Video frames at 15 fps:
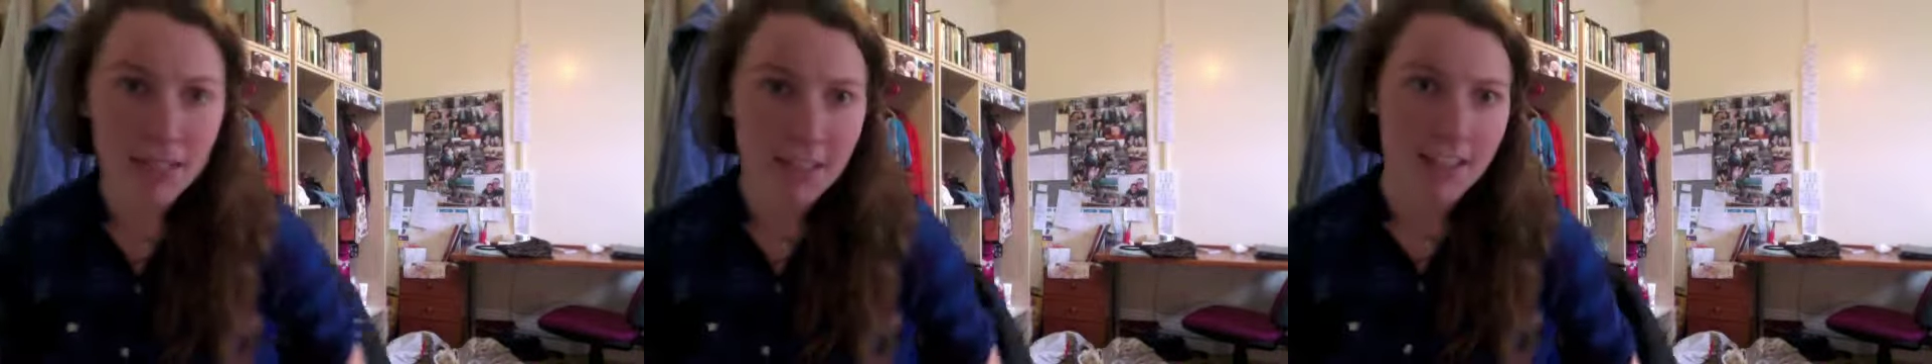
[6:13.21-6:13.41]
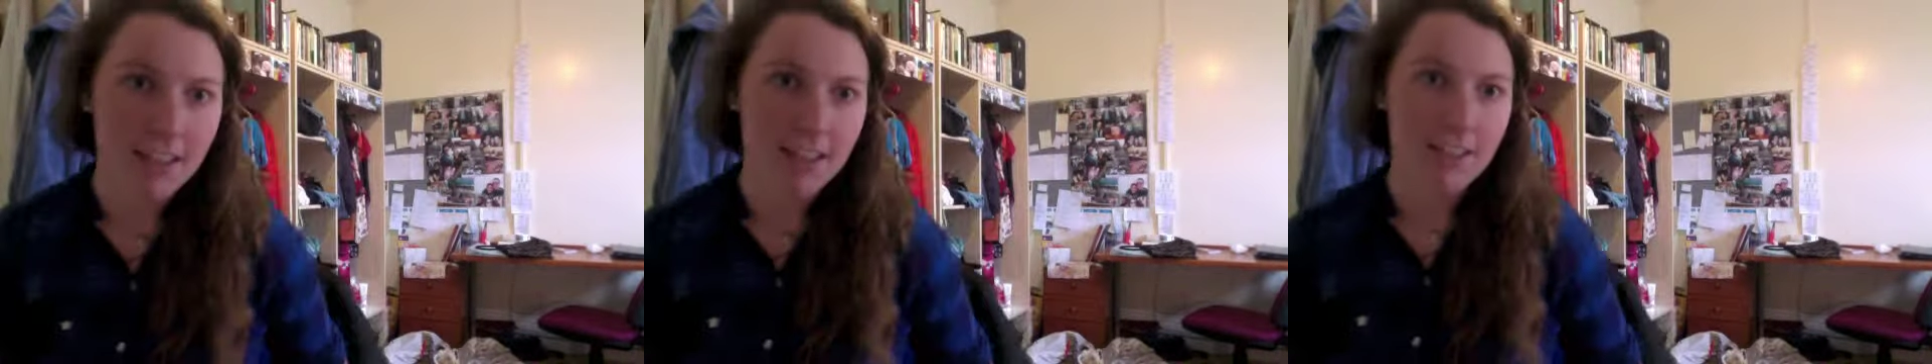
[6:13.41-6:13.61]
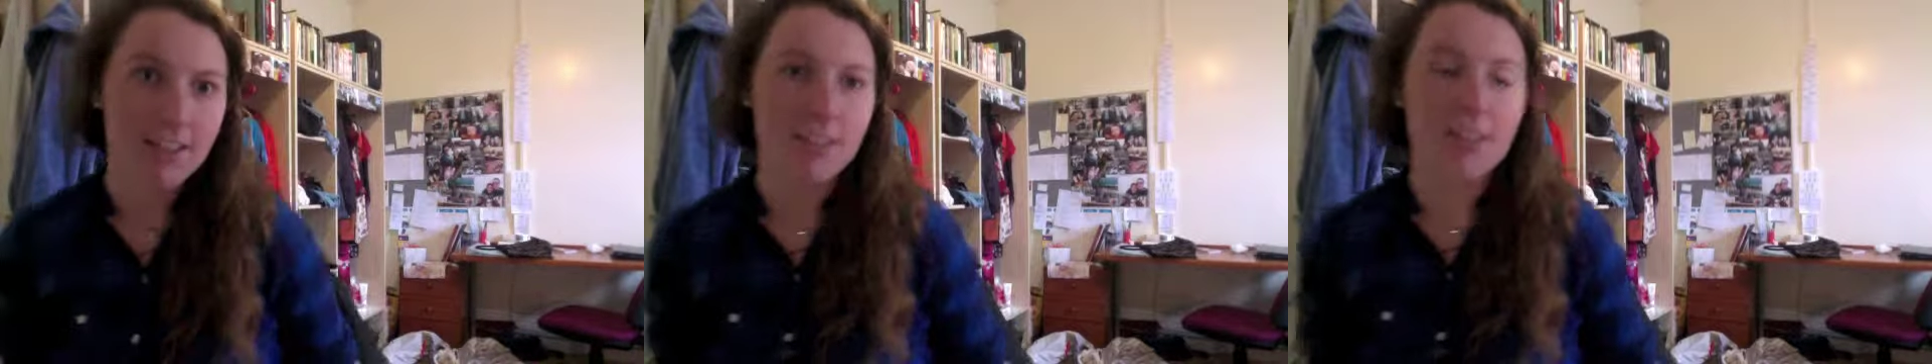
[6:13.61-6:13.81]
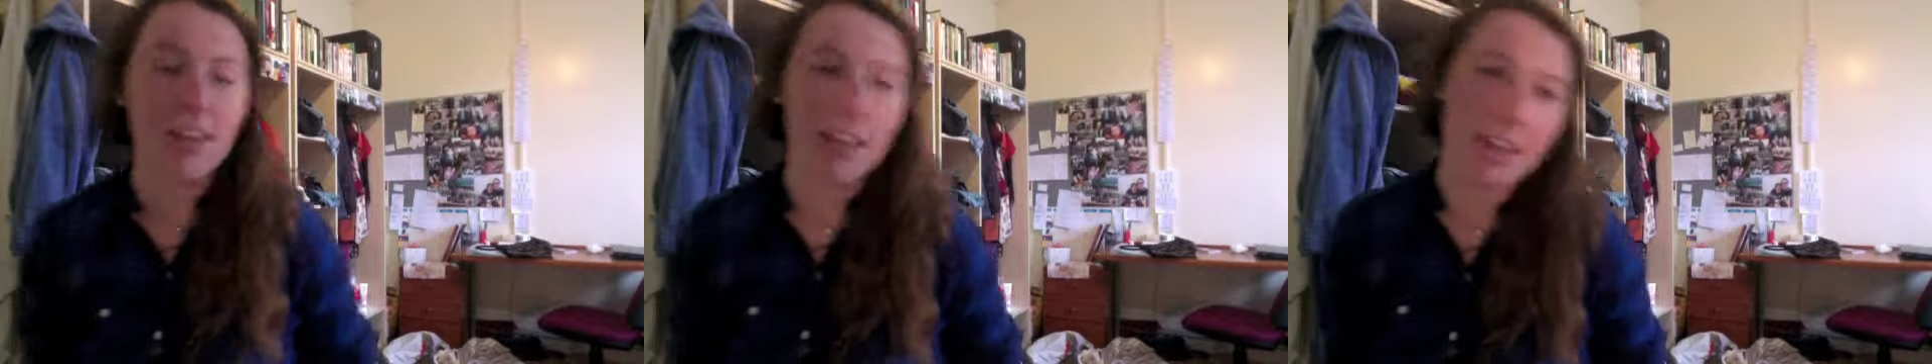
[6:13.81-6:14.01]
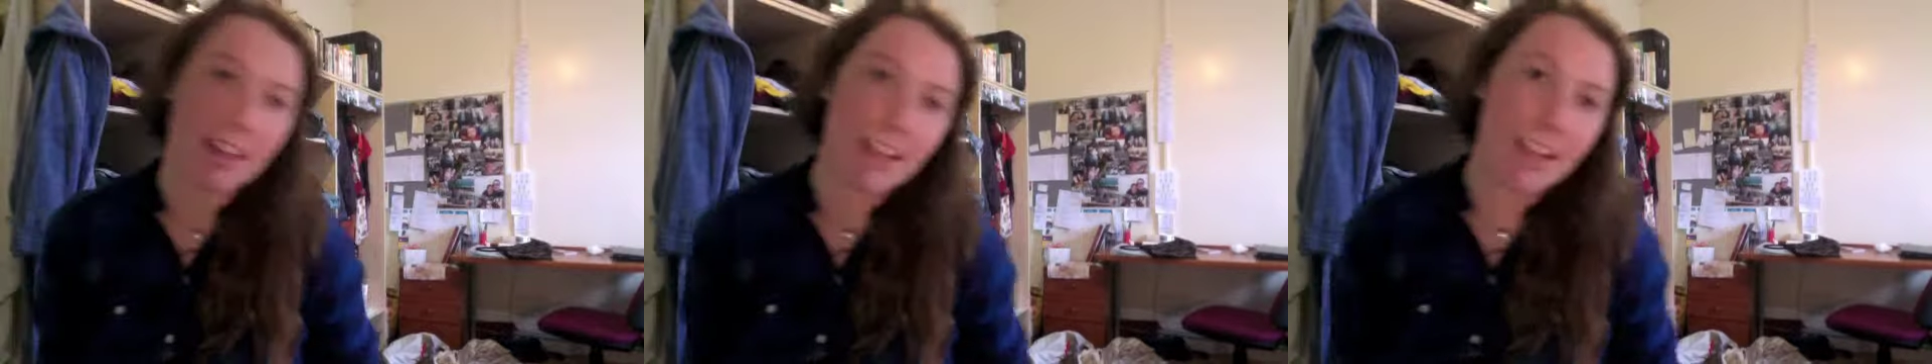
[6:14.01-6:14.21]
is
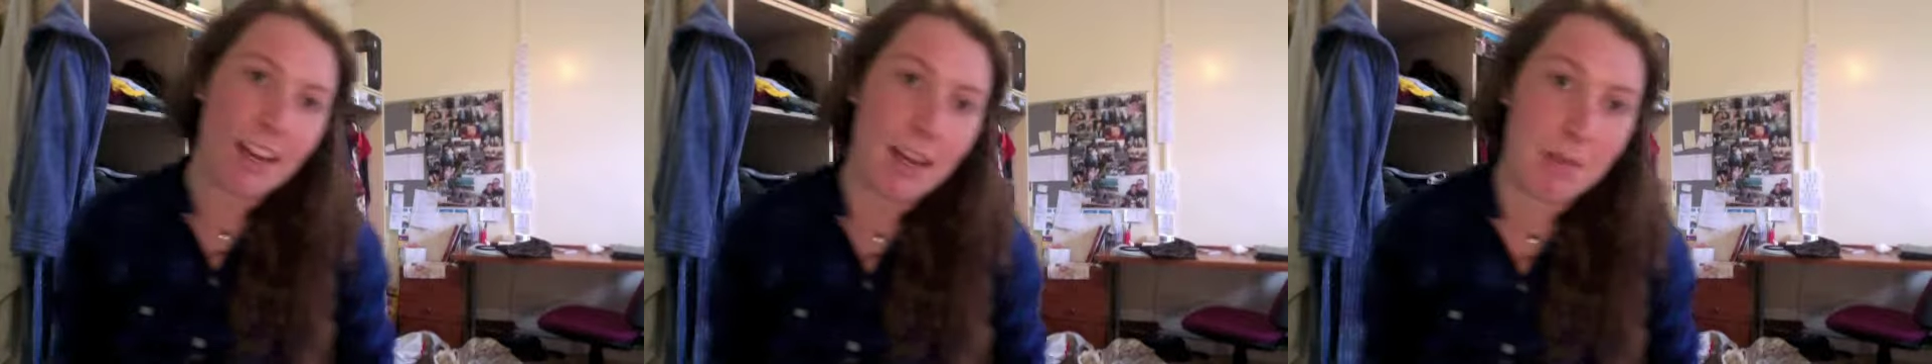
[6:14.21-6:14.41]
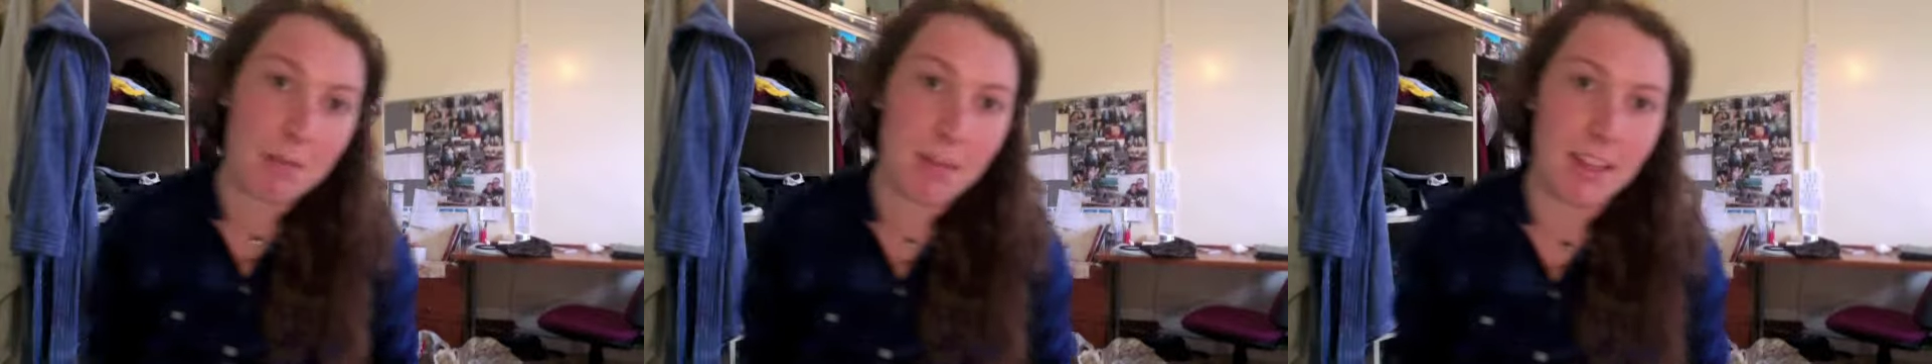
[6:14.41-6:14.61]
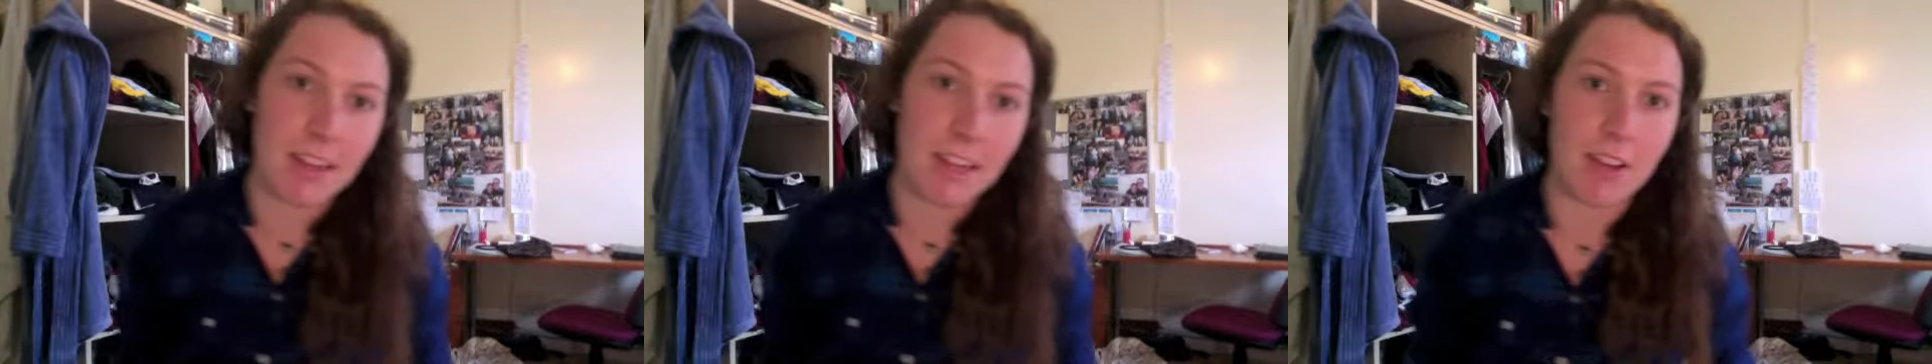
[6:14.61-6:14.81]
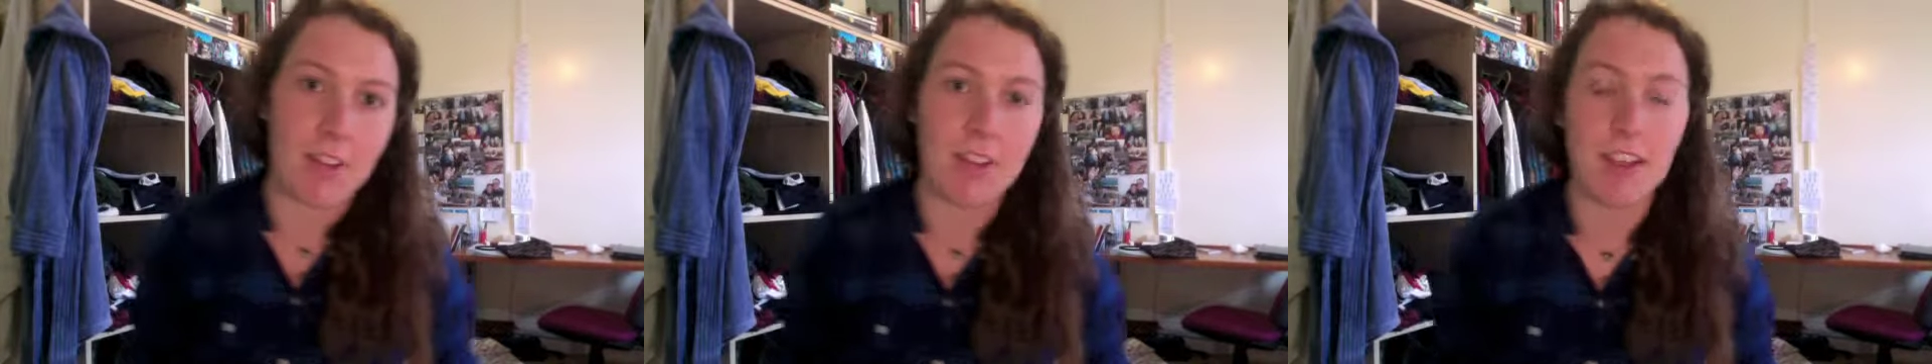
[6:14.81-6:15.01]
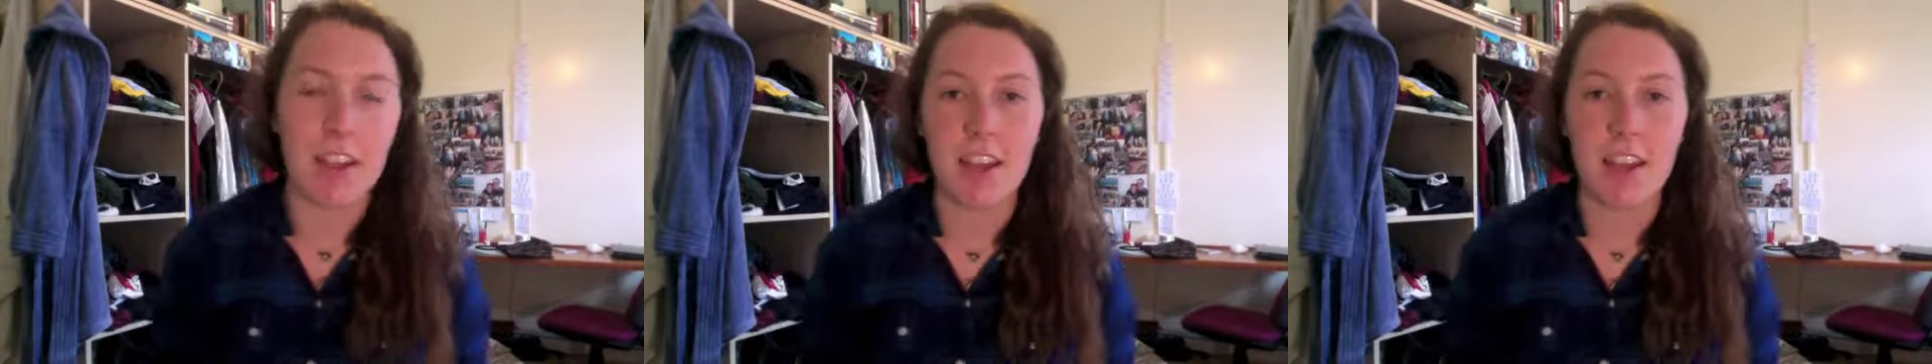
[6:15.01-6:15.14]
like an M sound,